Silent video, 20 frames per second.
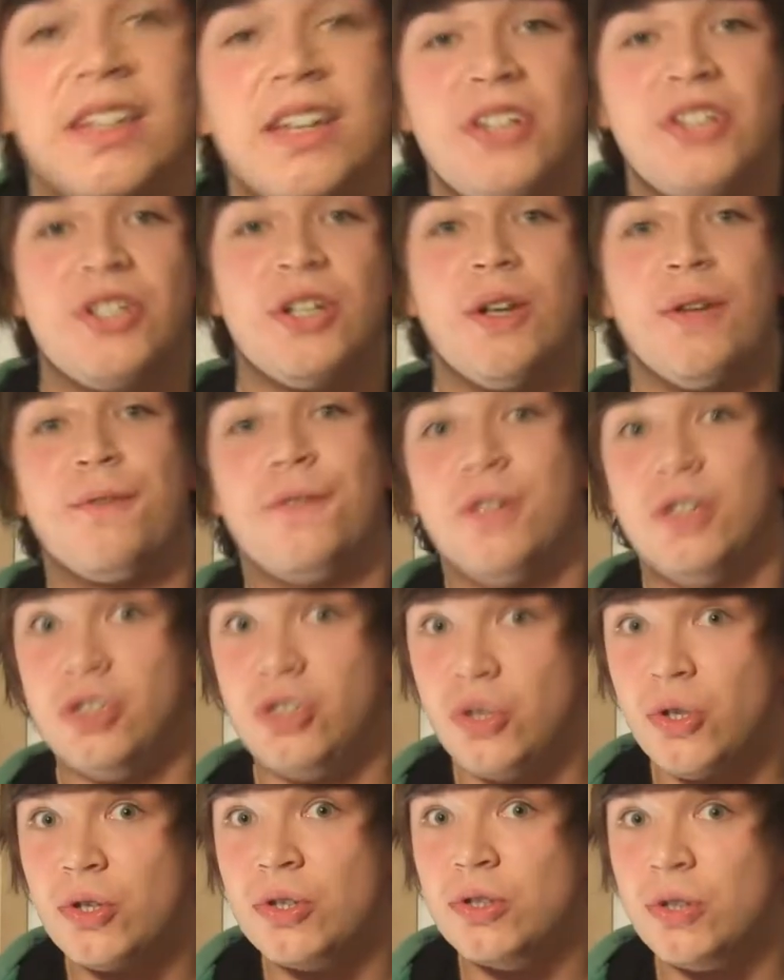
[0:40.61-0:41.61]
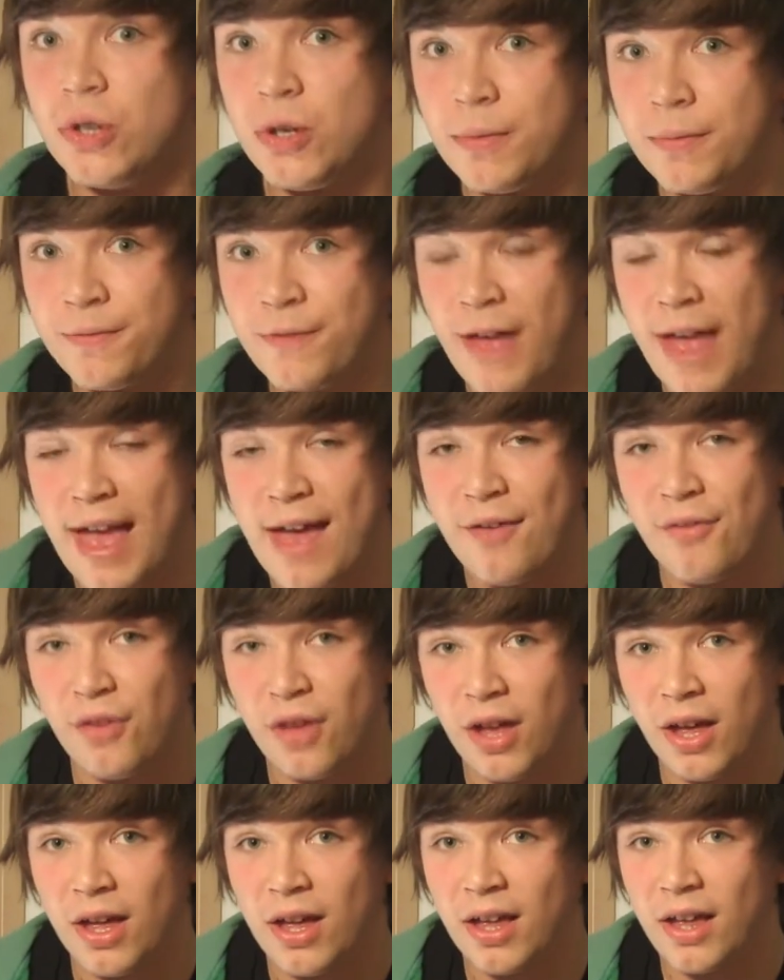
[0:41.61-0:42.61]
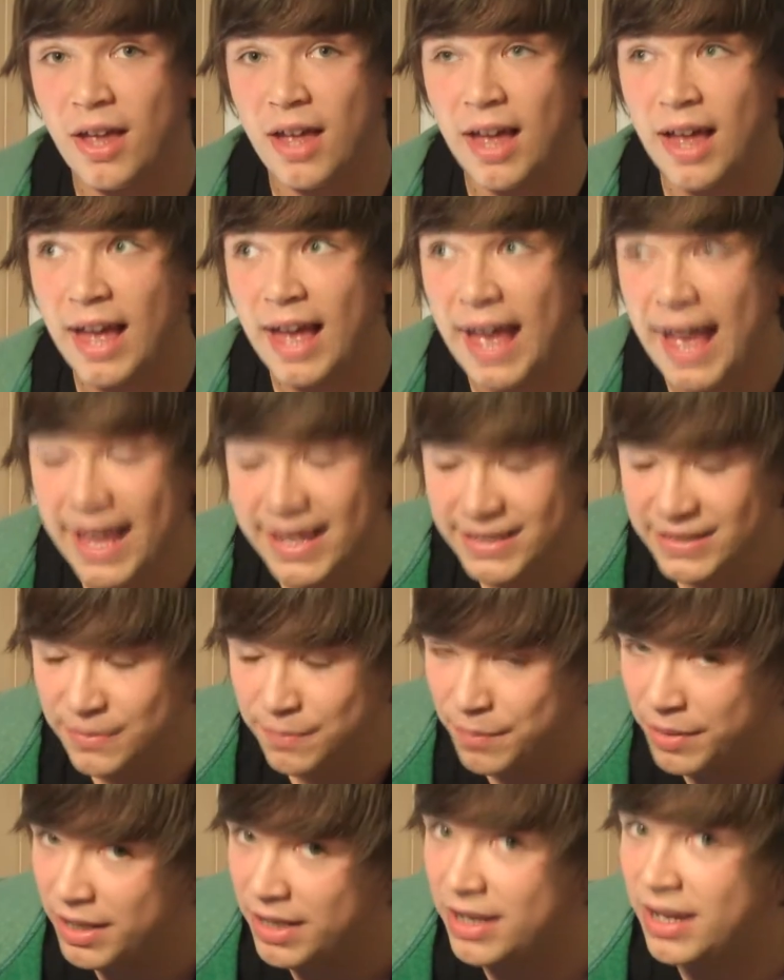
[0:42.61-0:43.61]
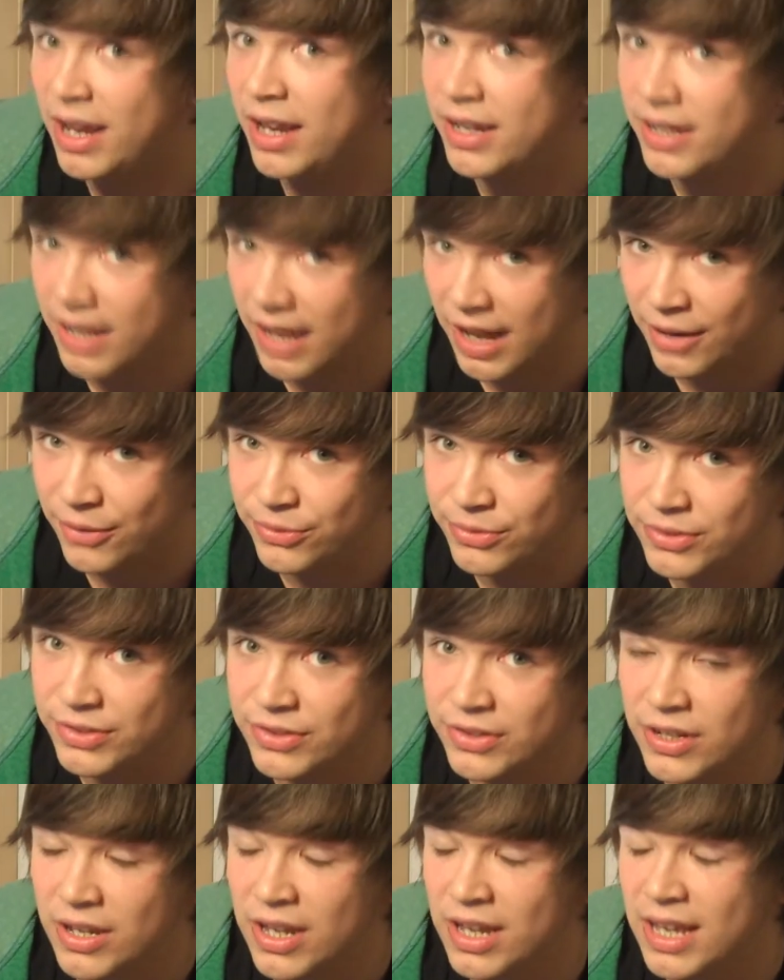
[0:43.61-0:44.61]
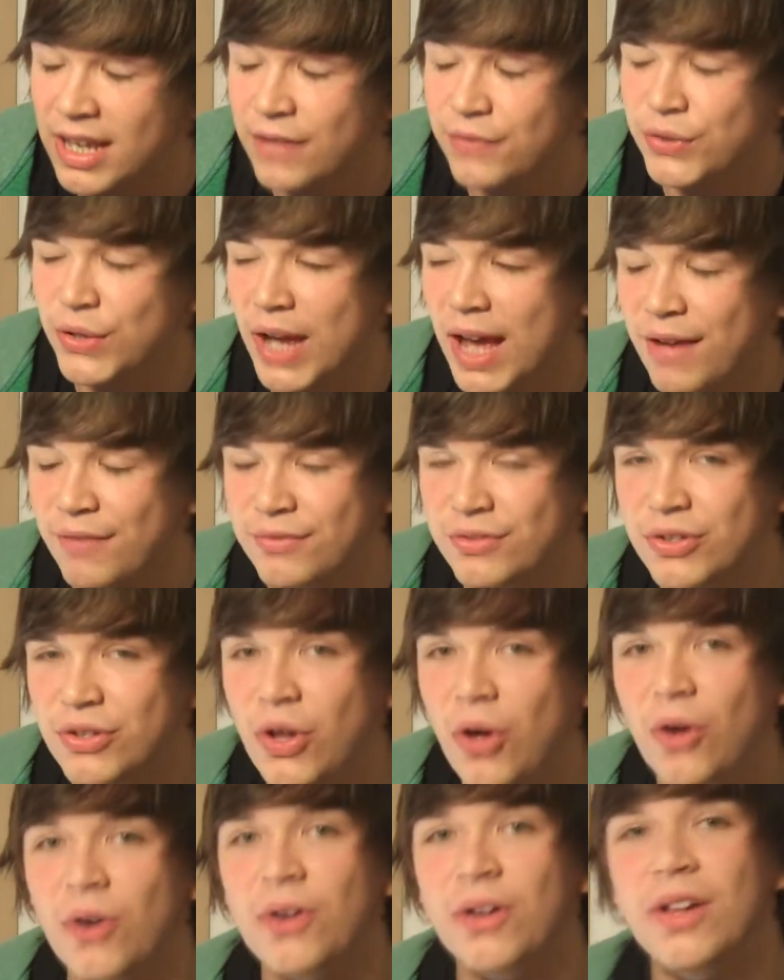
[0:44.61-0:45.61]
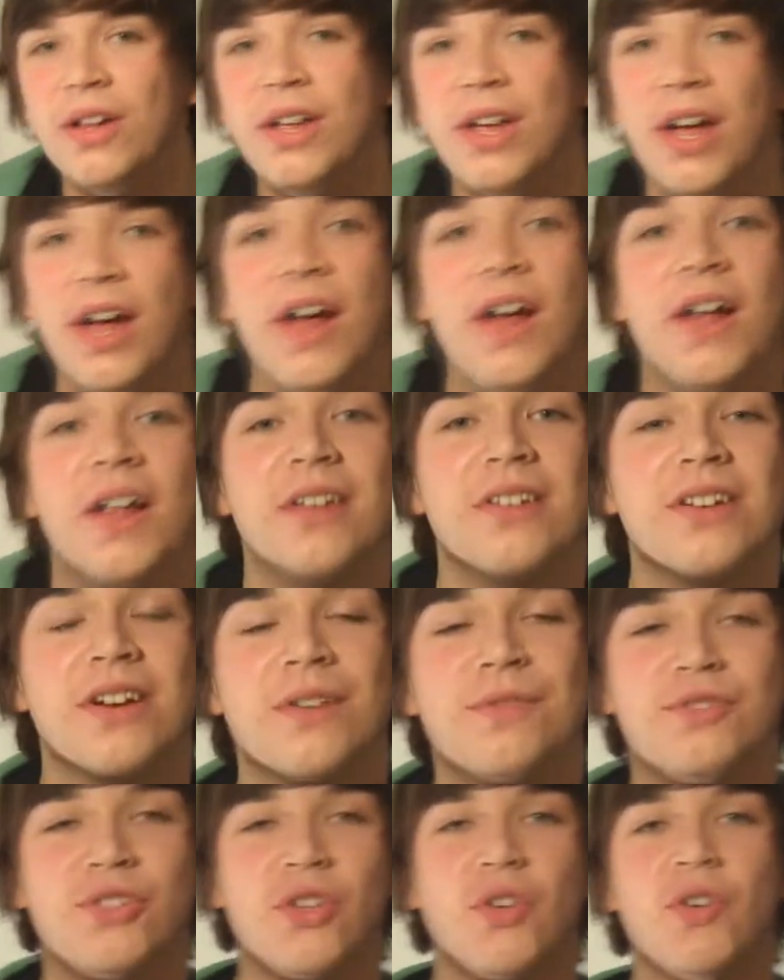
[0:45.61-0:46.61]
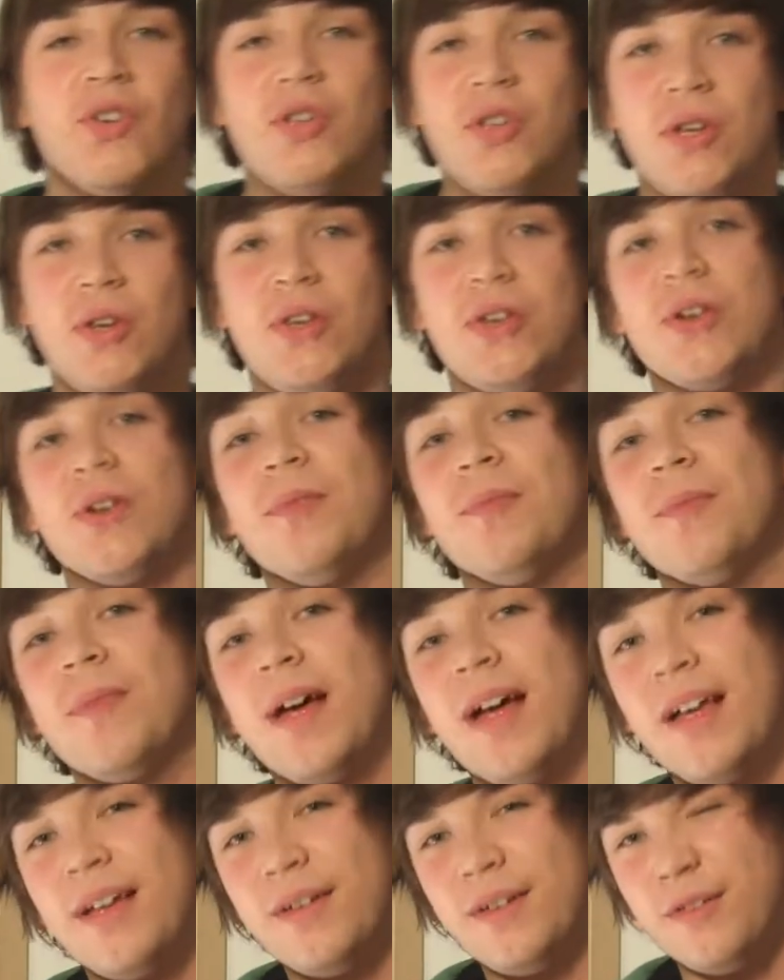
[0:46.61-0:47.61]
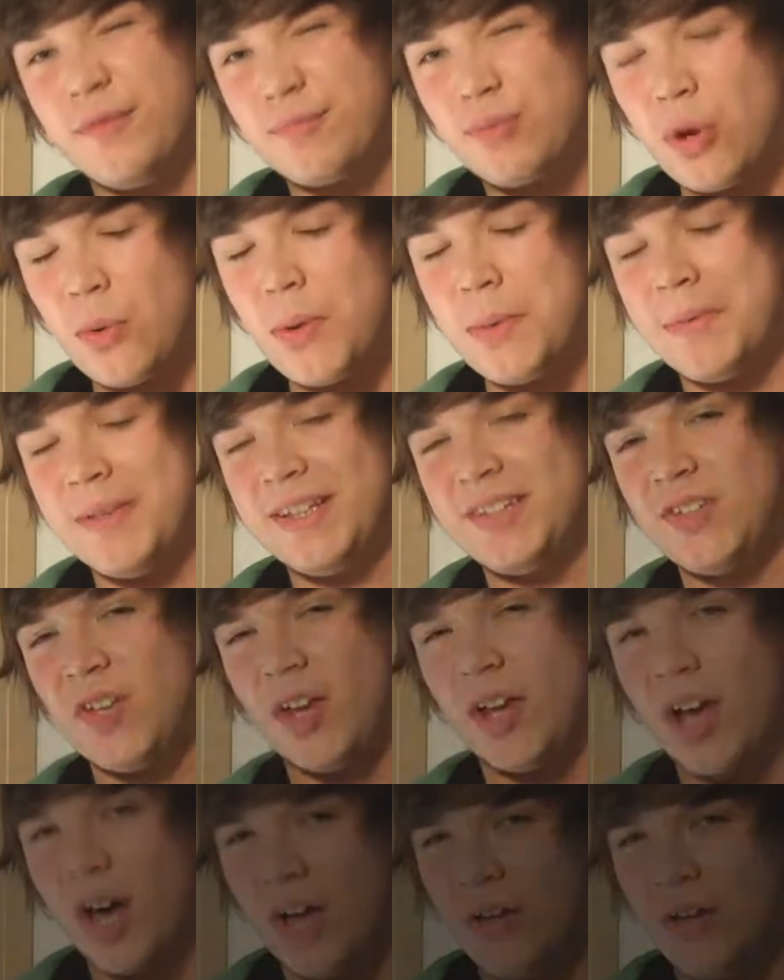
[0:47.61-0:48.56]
edition of Duke Nukem Forever has been announced. If you have not heard of Duke Nukem, you've probably been sitting